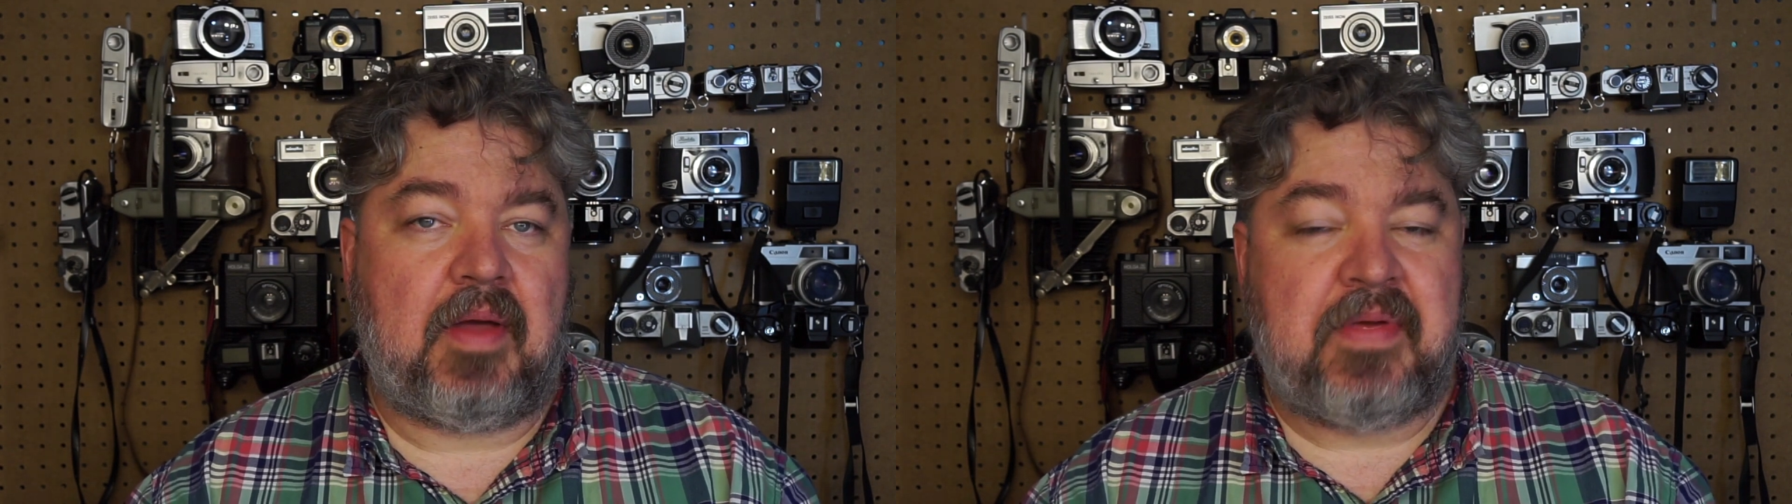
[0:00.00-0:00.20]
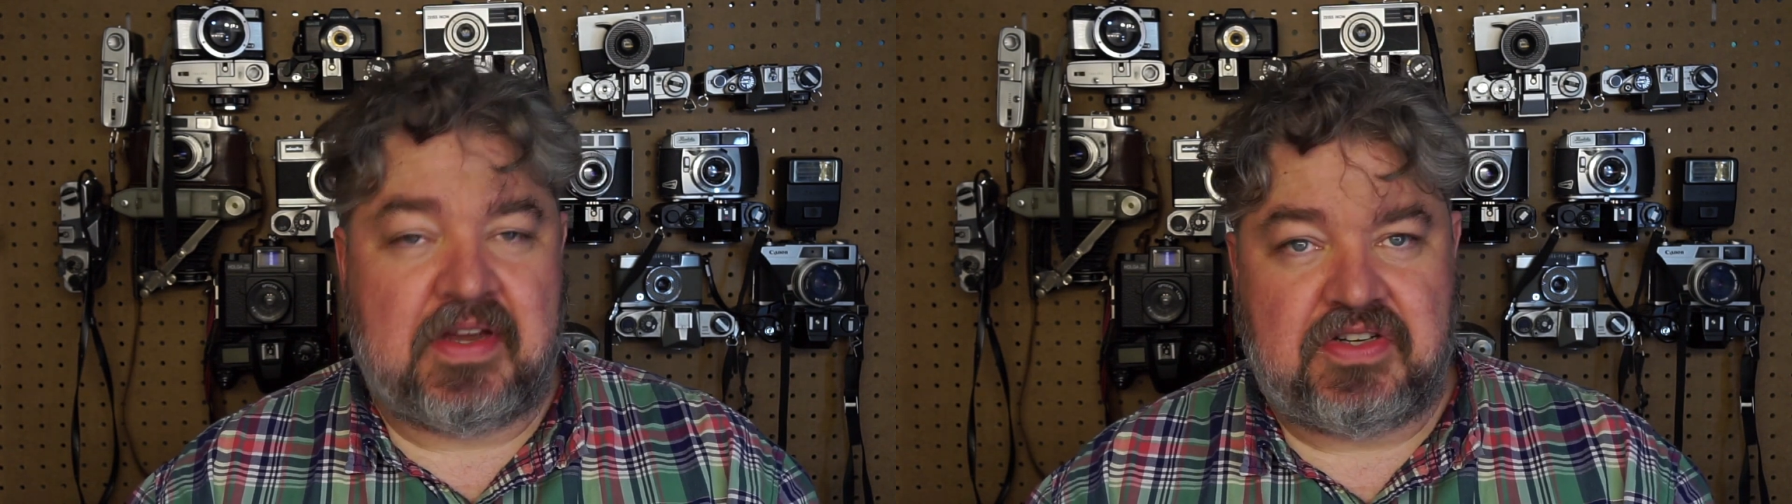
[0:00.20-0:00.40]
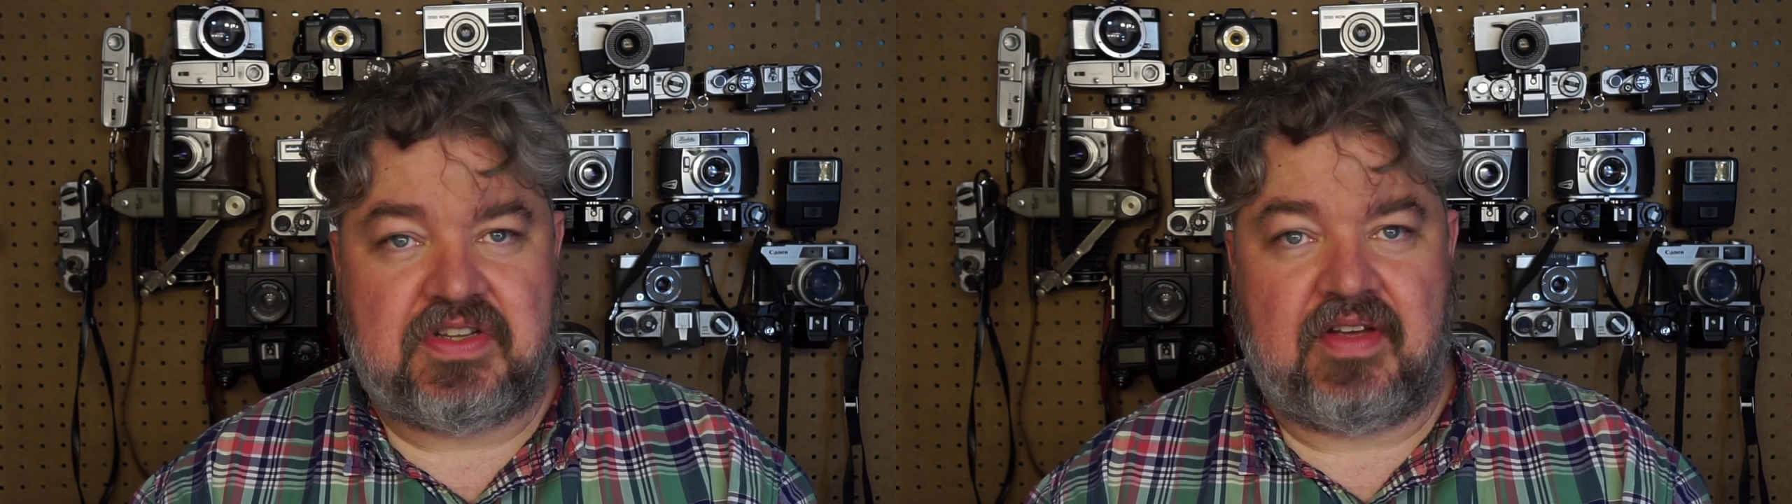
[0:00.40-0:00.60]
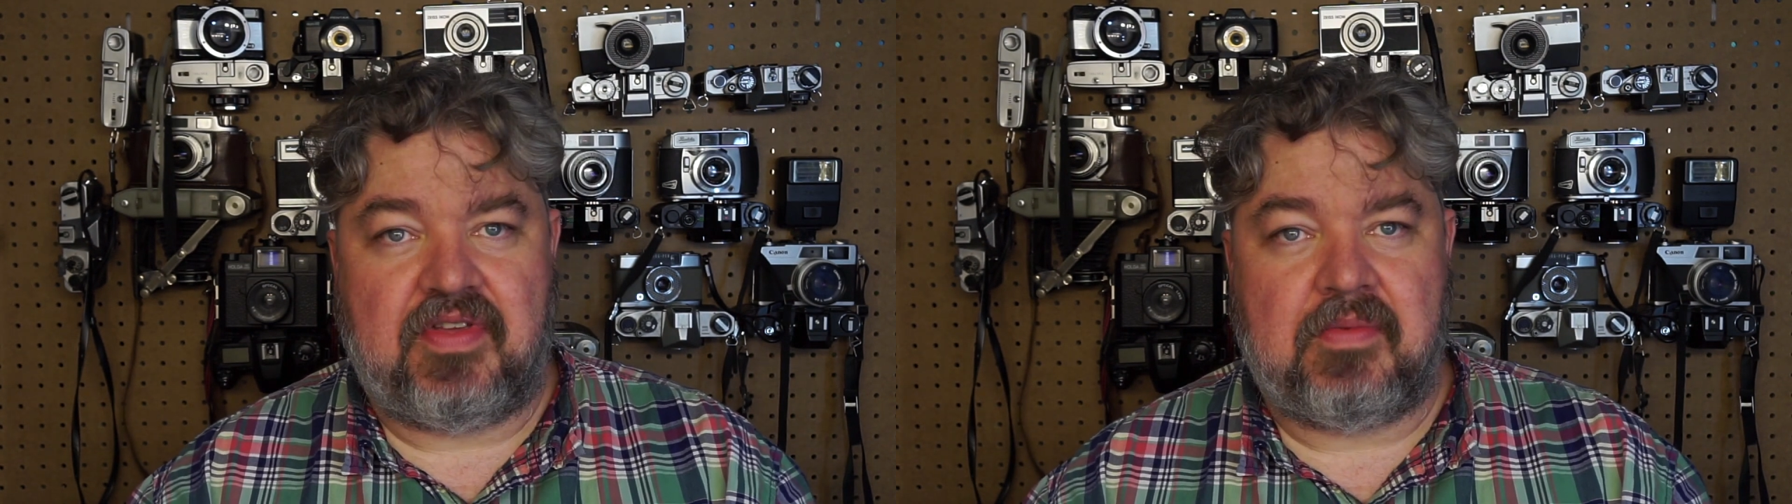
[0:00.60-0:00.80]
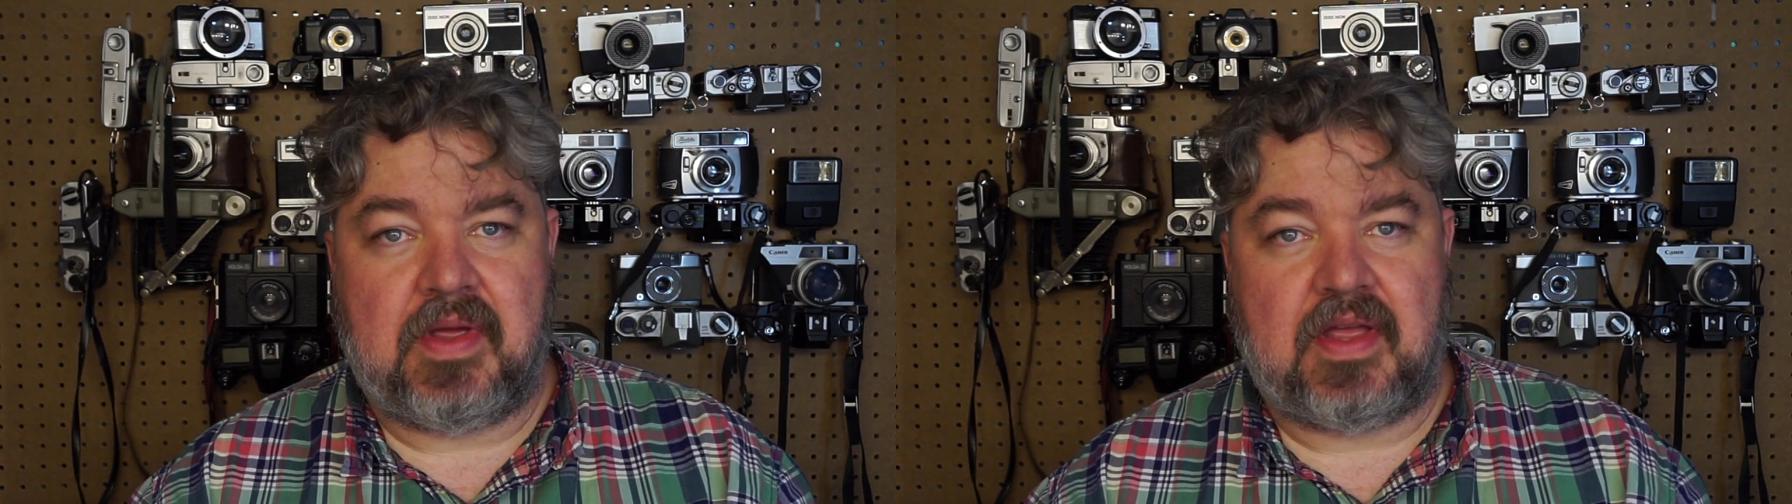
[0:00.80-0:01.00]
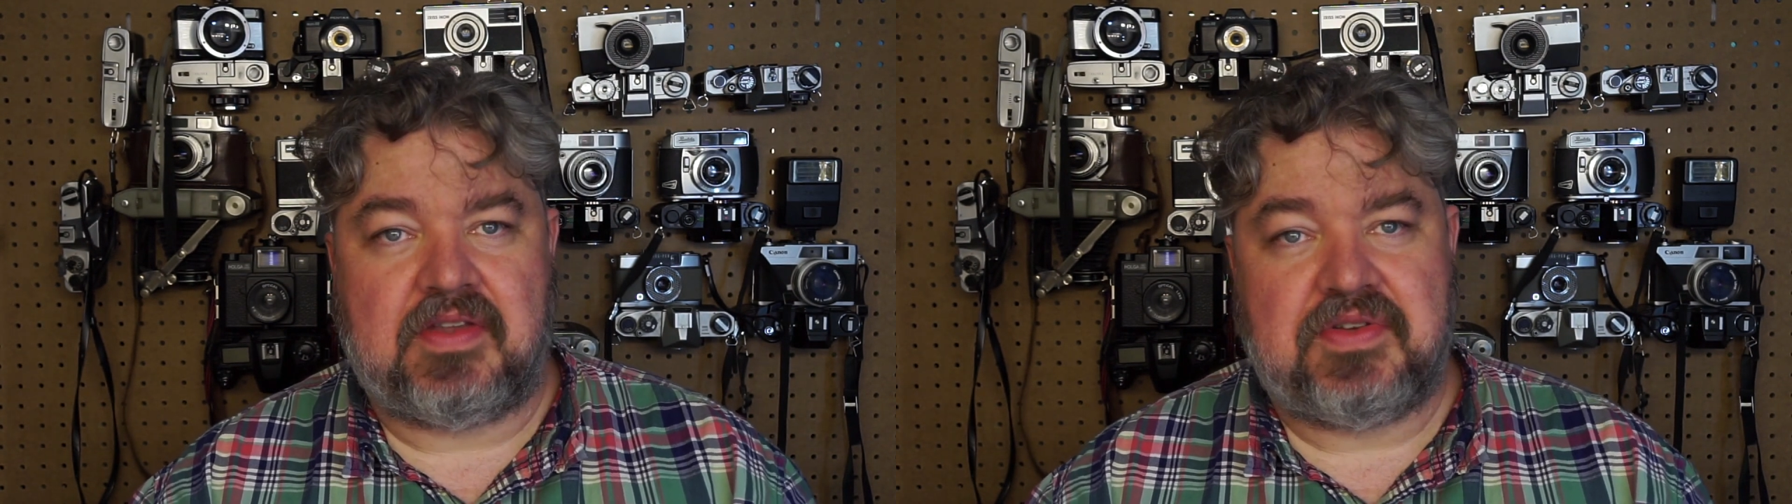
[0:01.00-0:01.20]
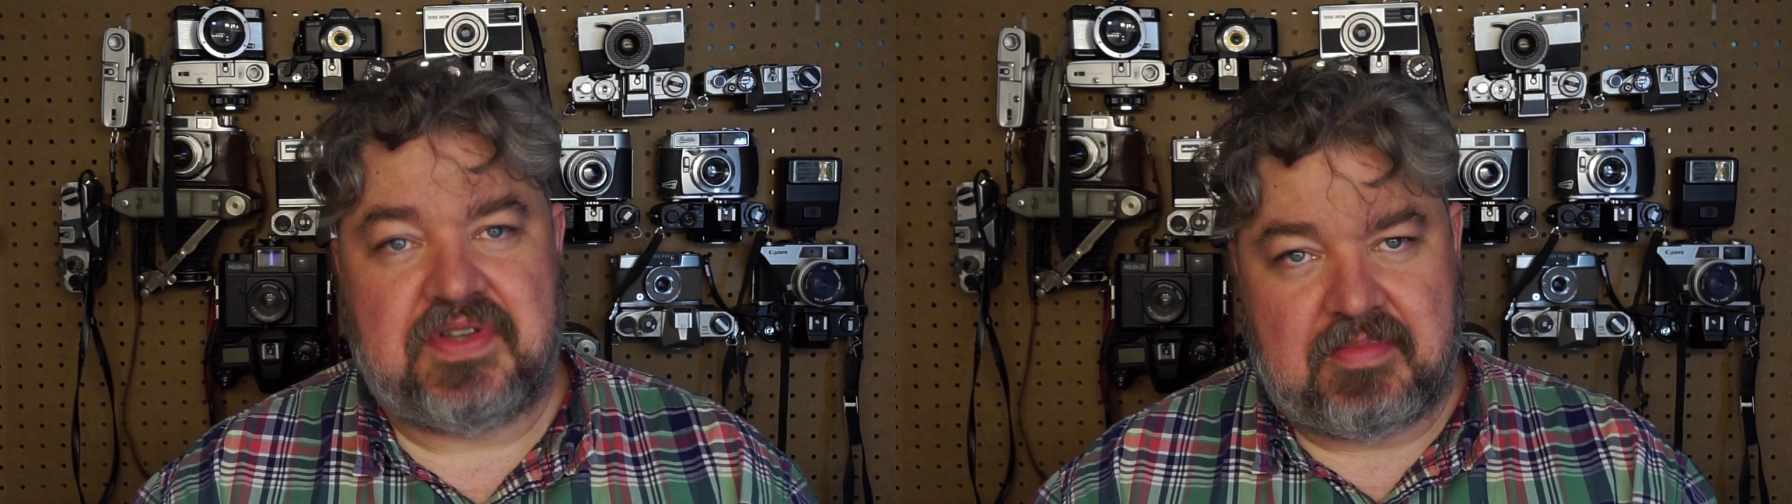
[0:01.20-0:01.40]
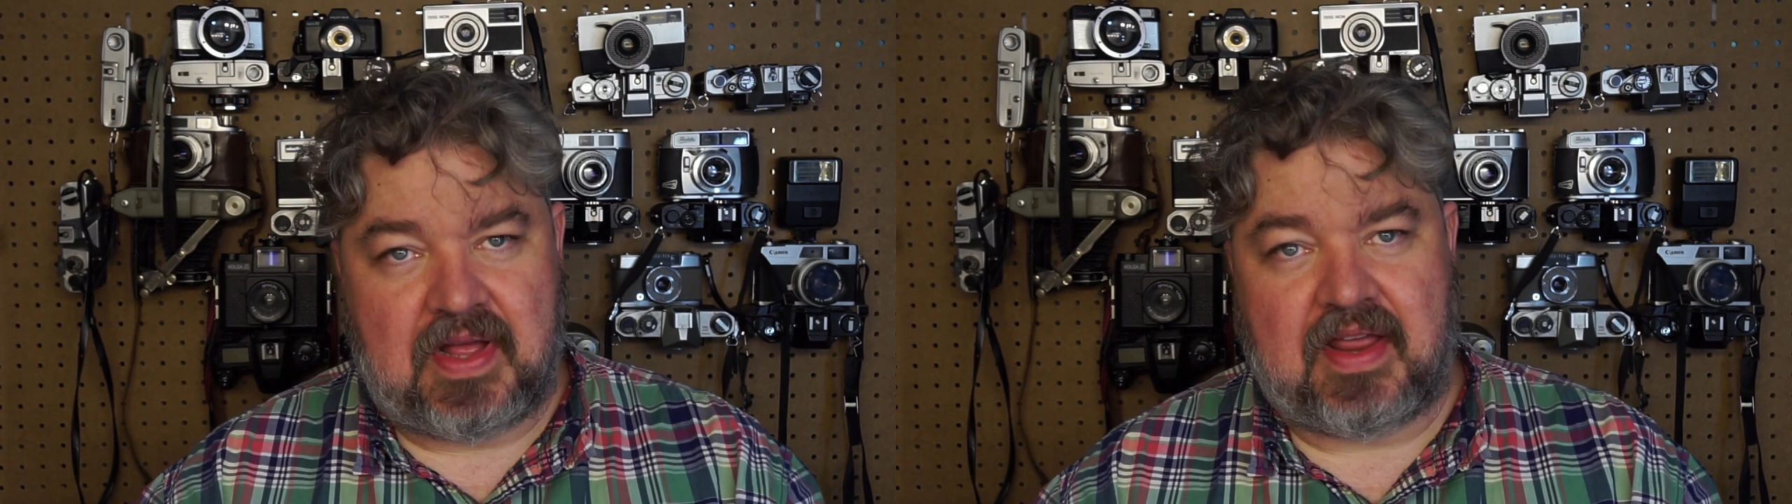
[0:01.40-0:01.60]
pictures of you because you
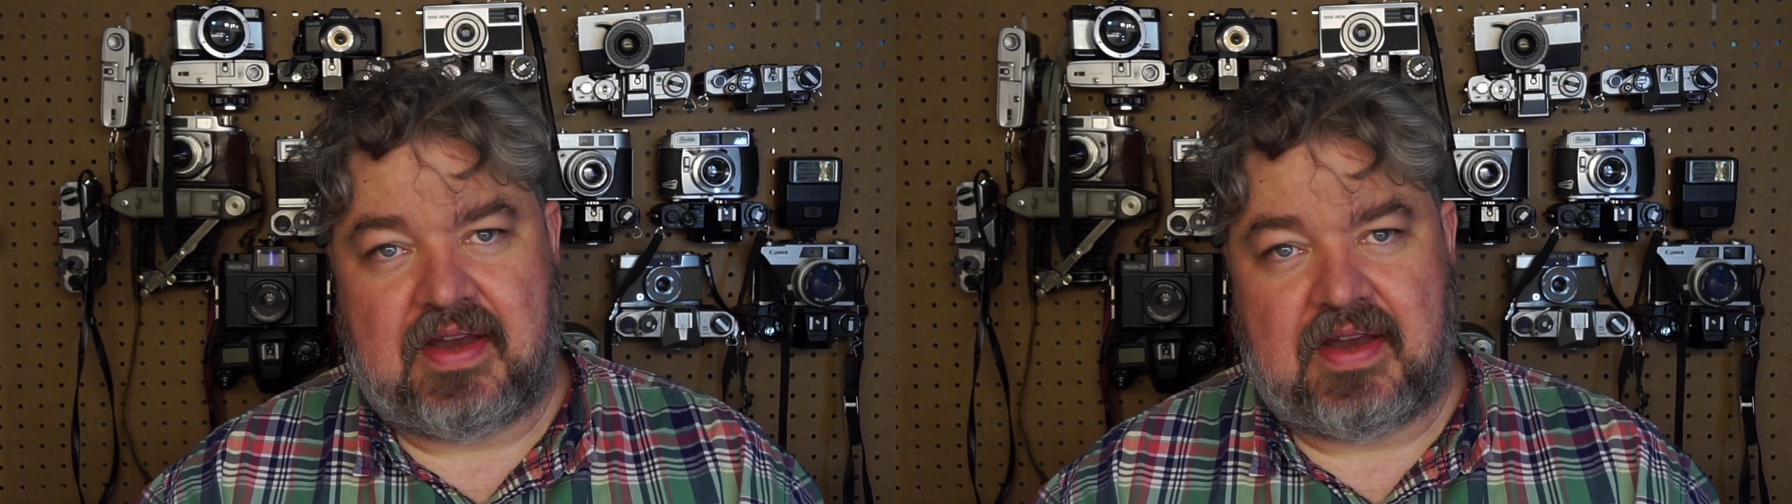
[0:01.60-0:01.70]
seem like